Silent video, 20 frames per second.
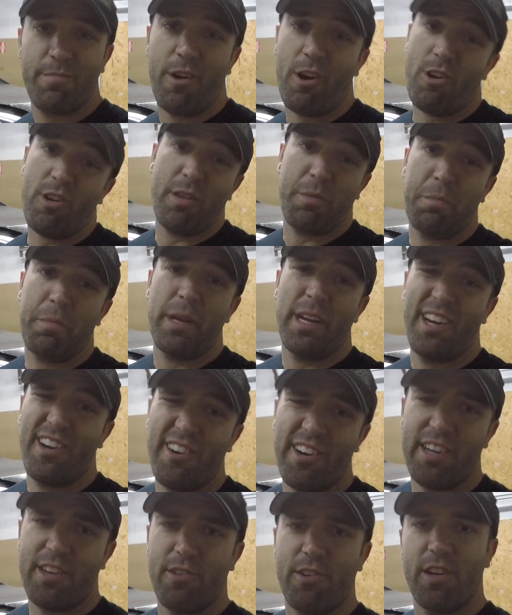hardly
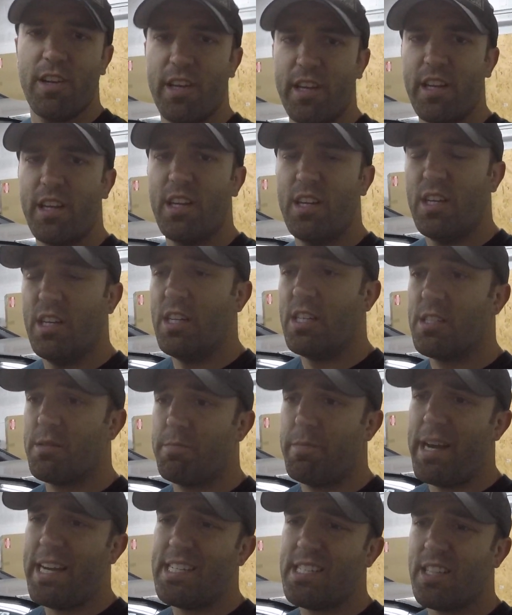period, really. It's
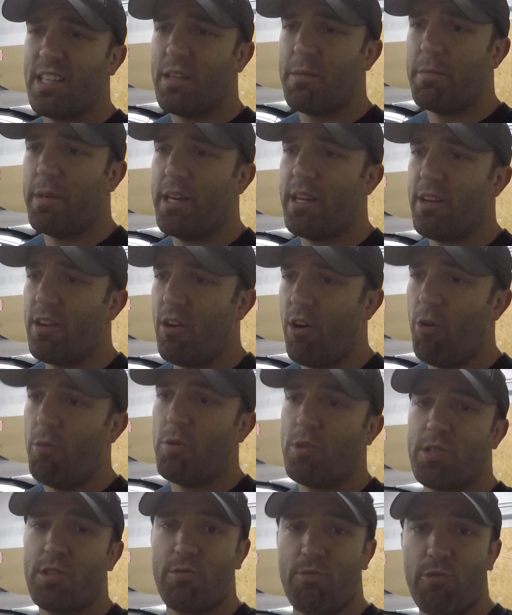basically been
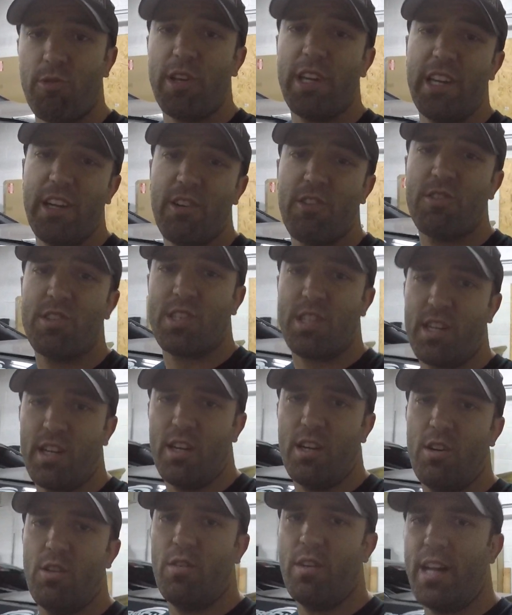almost 3 years
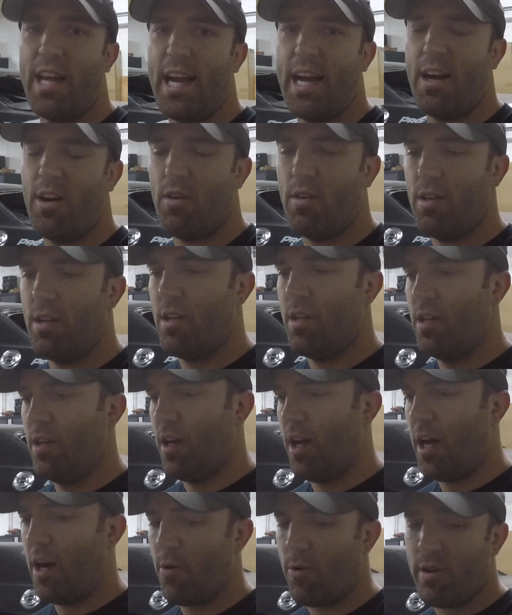ago now.
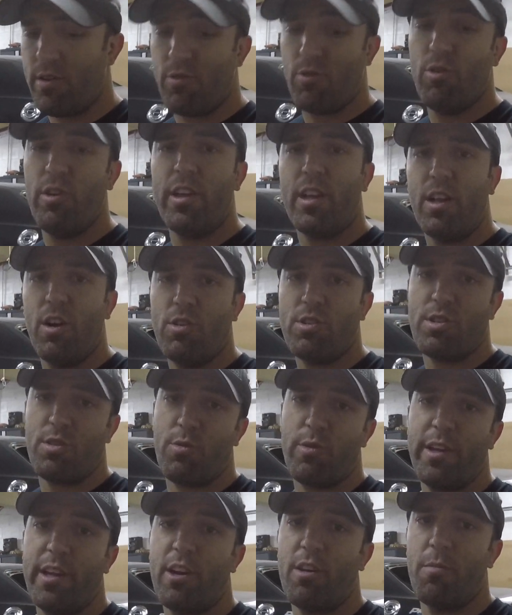We're getting really close to the
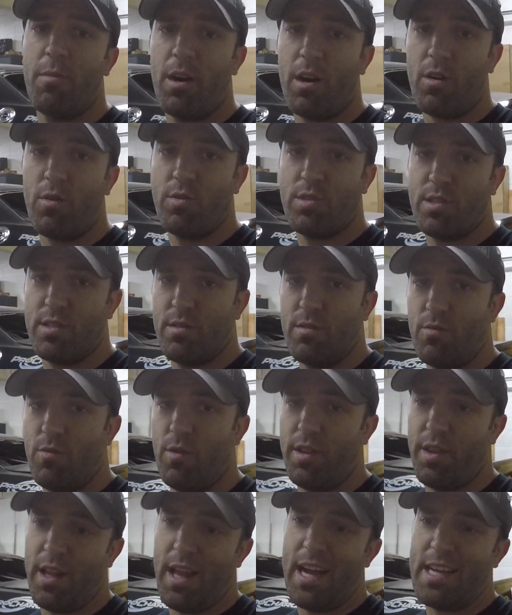3-year mark, was
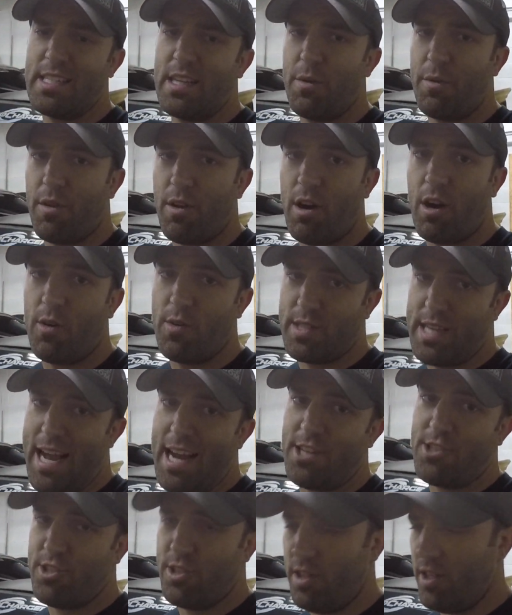when the last time the car was
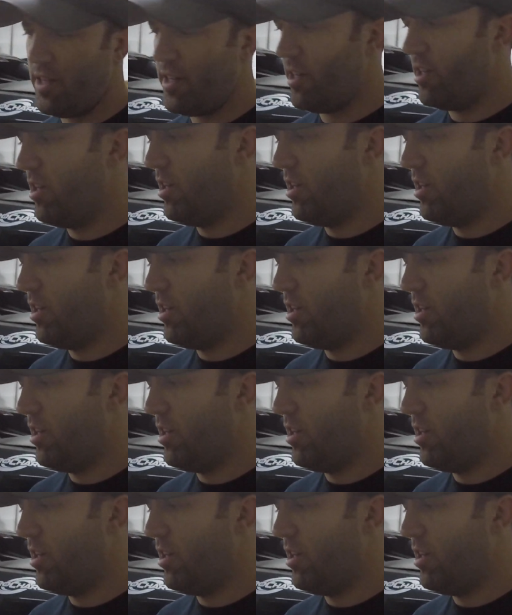actually